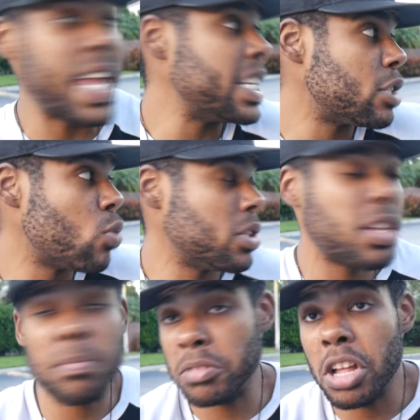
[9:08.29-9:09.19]
He just wants
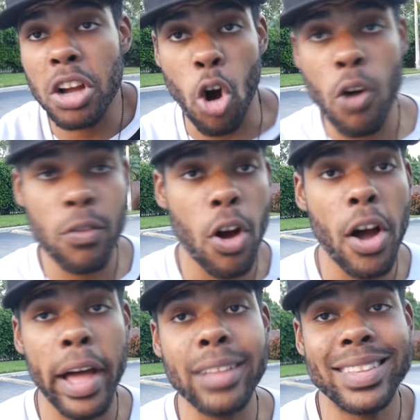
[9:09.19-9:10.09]
to look
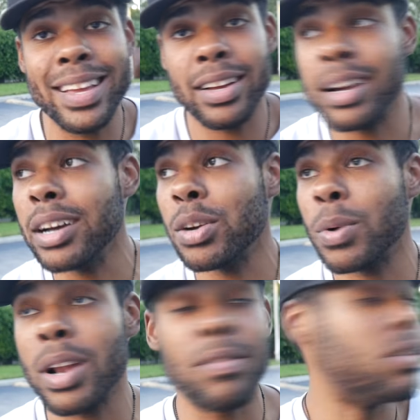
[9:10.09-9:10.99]
overall healthy and good or
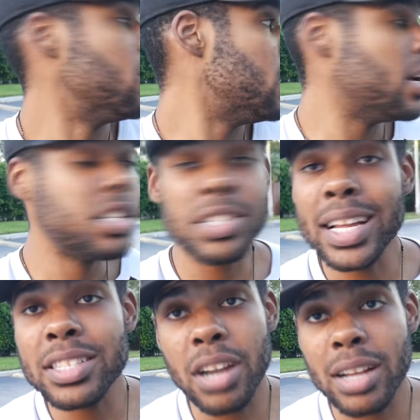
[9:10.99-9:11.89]
whatever. Just
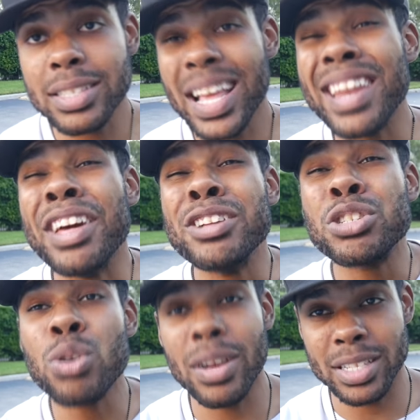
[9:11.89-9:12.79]
like John said,
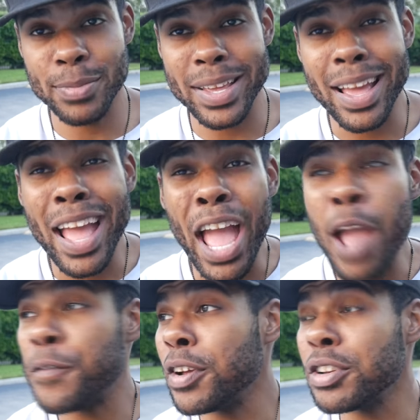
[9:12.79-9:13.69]
trust me,
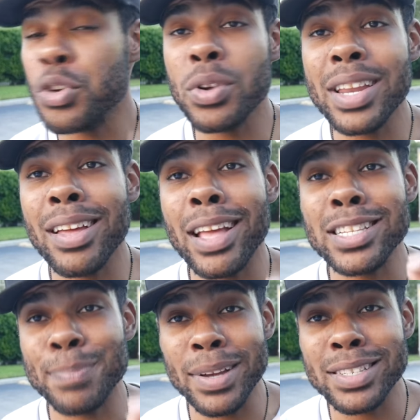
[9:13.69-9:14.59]
if you're doing it,
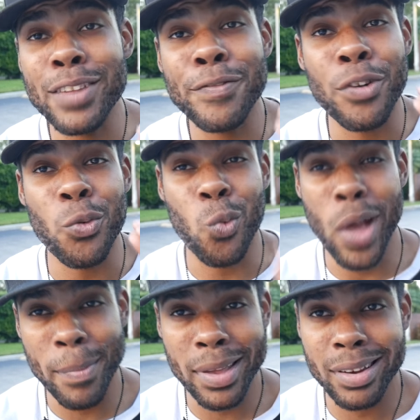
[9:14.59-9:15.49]
especially for
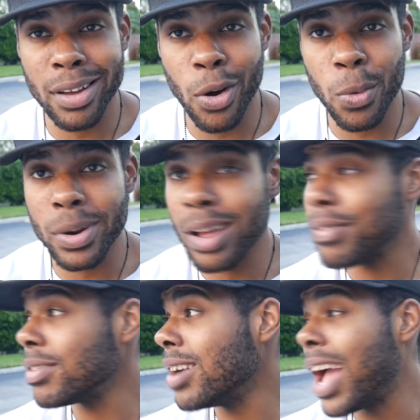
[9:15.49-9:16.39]
women or
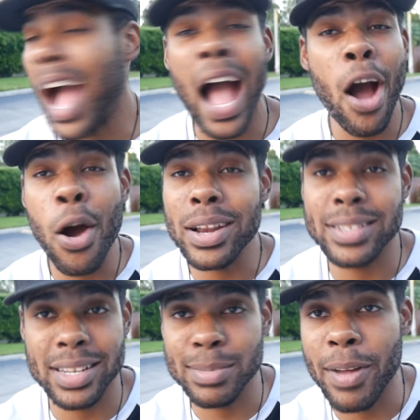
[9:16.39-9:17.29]
whatever, I already
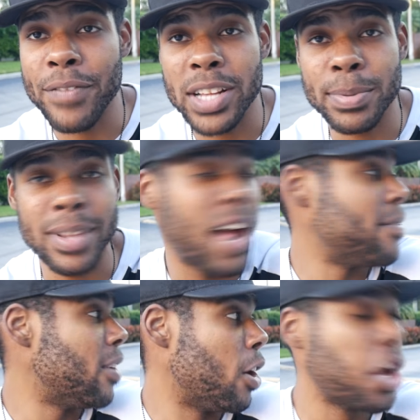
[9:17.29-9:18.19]
said this in my Facebook Live
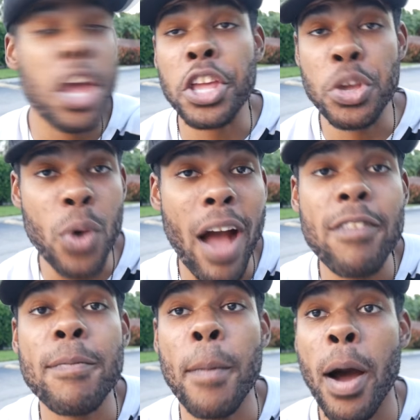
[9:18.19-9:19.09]
vlog, you
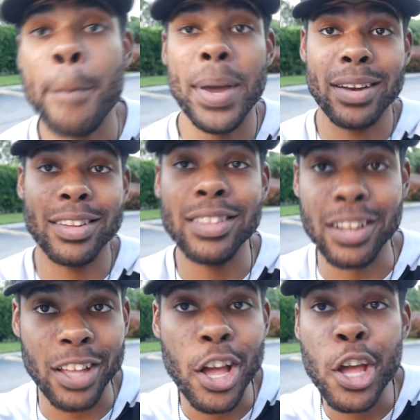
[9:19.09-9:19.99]
have a better,
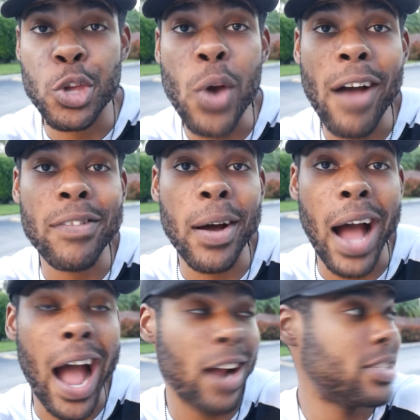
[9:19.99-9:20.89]
look, you have
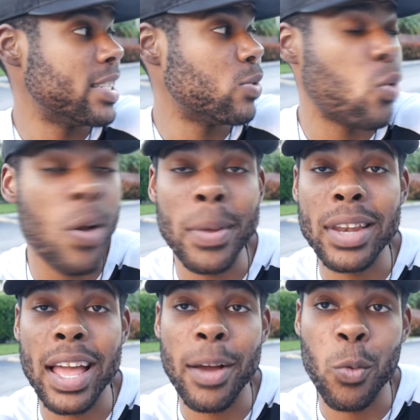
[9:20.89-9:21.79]
higher chance with women
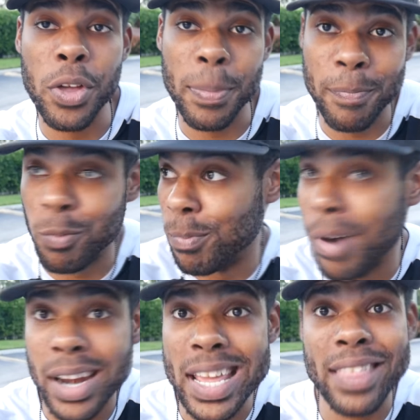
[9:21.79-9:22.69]
with
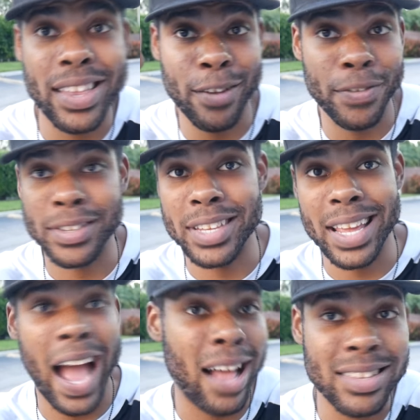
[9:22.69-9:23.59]
money than a
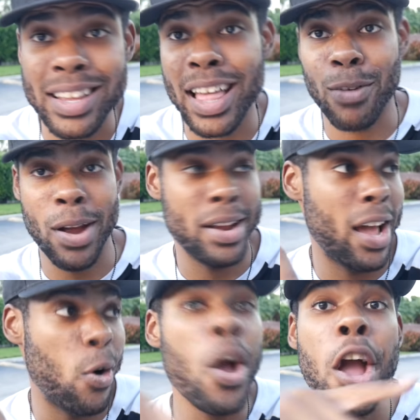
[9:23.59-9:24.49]
physique. I'll tell you that right
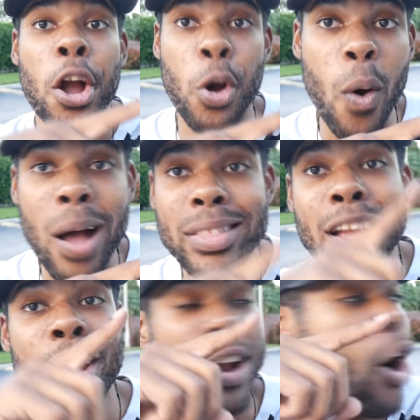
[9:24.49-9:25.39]
now. Go out
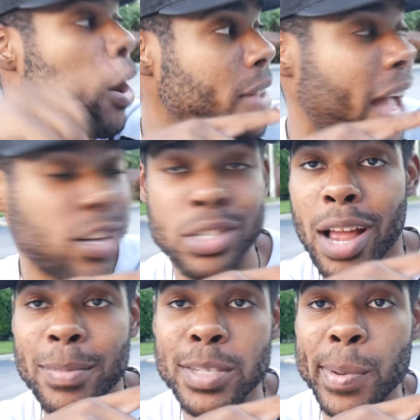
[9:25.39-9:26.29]
there and all the extra
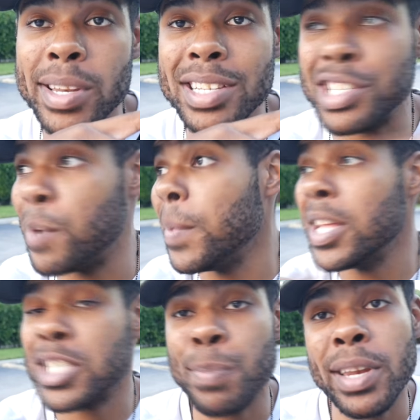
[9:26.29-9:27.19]
time you spend in the gym,
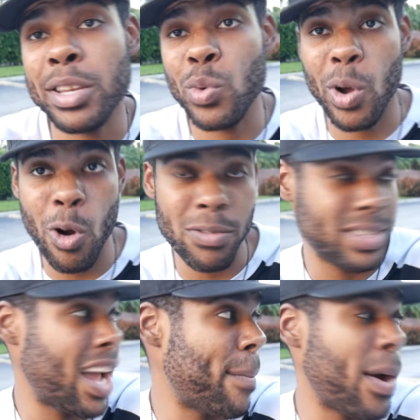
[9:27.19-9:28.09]
spend it doing
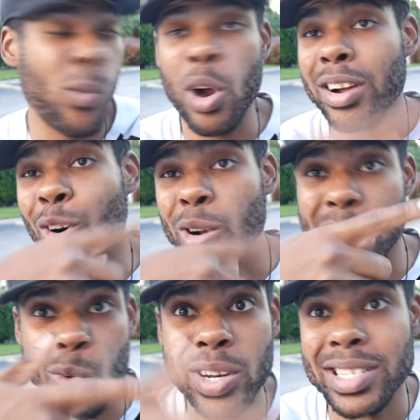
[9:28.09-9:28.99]
overtime at work or
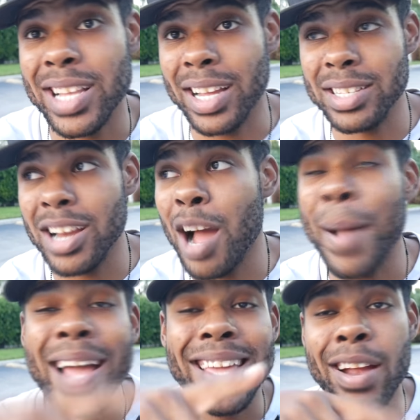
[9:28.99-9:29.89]
doing a second job.
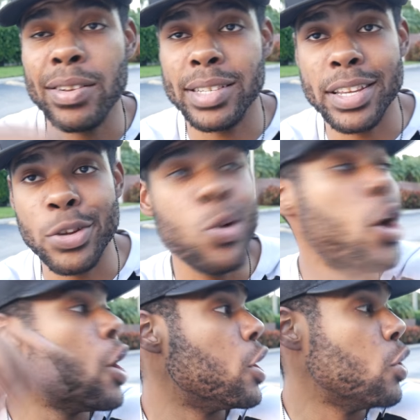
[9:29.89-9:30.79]
I guarantee you,
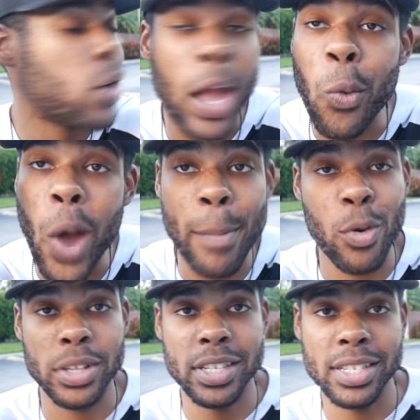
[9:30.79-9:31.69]
you'll get way
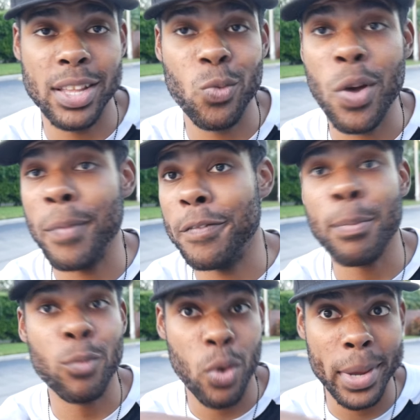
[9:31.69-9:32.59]
more attention than
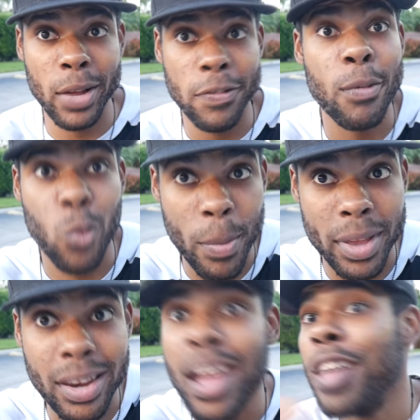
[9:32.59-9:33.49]
from
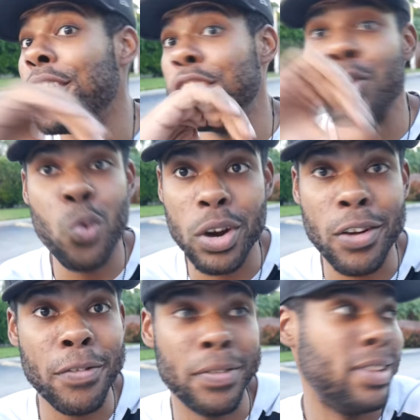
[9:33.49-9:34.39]
women than you would
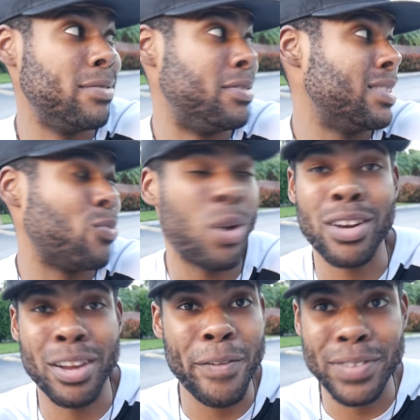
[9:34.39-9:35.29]
have just
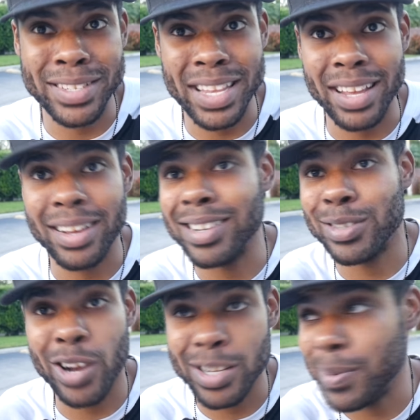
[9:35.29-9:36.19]
working on your physique. Because
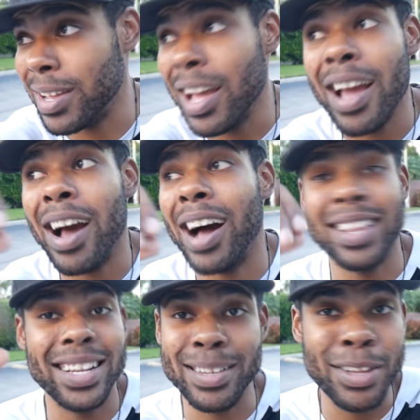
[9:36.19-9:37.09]
trust me, a
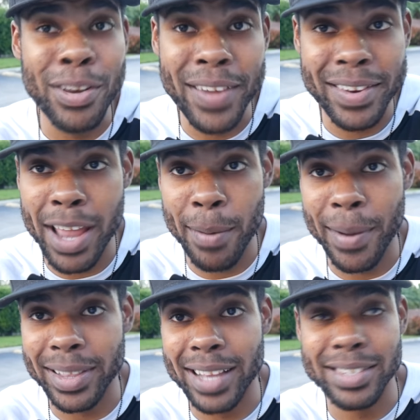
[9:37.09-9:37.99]
lot of times they don't even give a damn
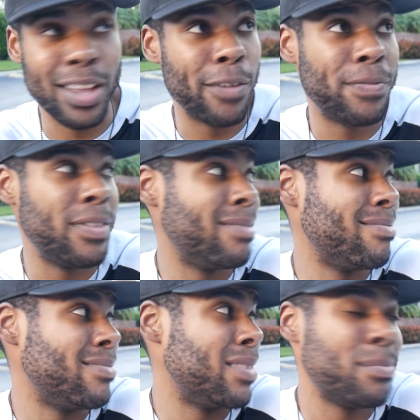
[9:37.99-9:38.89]
about that stuff.
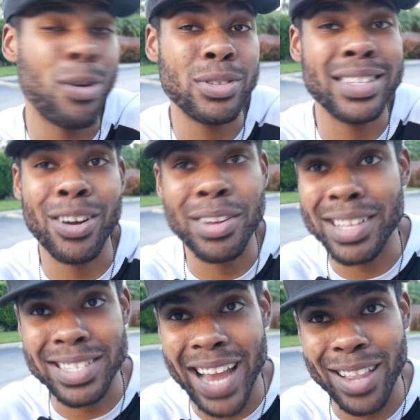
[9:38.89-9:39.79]
Mostly only
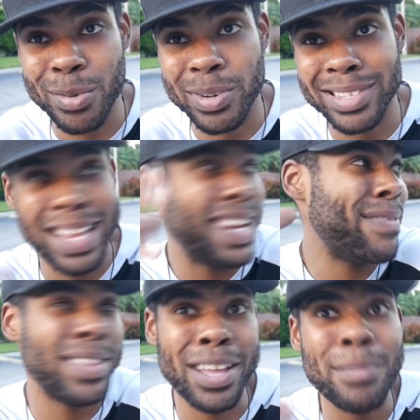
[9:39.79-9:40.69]
the shallow ones, and
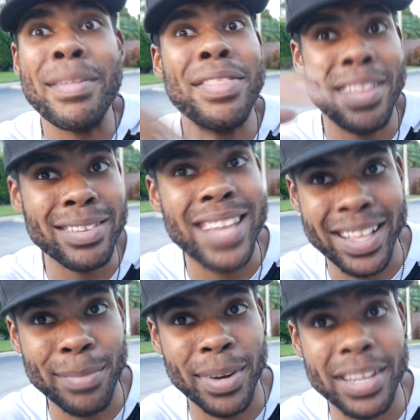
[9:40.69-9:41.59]
even them, they'll
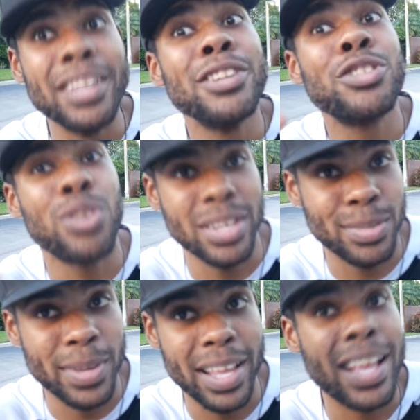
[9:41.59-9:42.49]
take the money. Trust
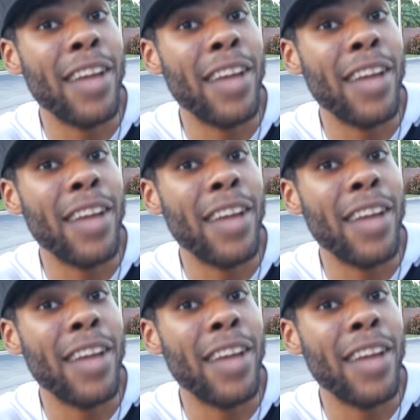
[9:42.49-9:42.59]
me.